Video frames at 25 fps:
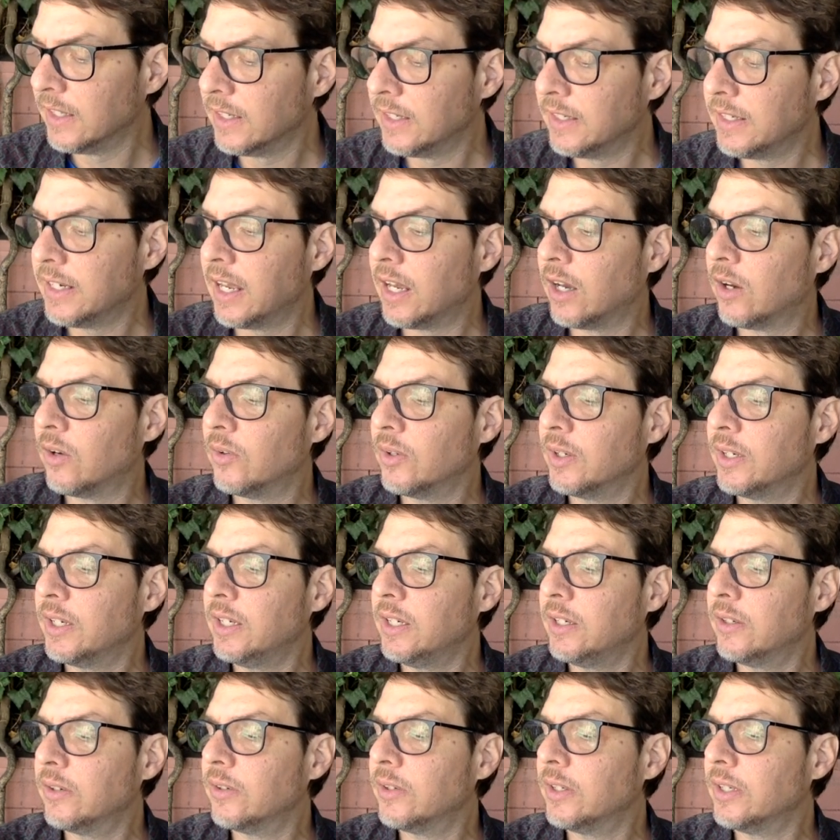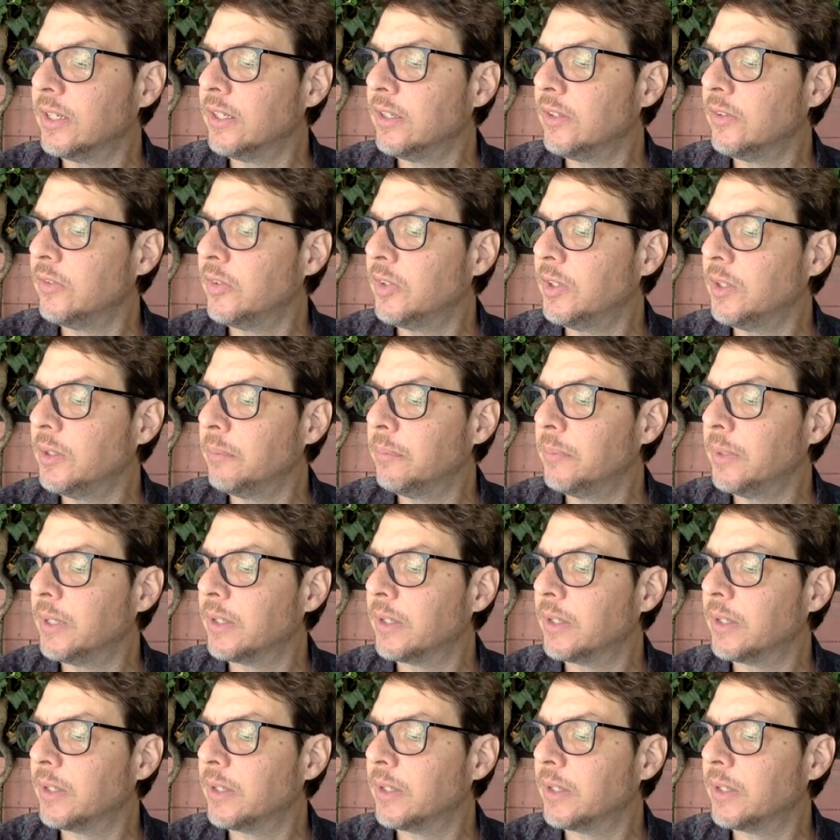Now, here is him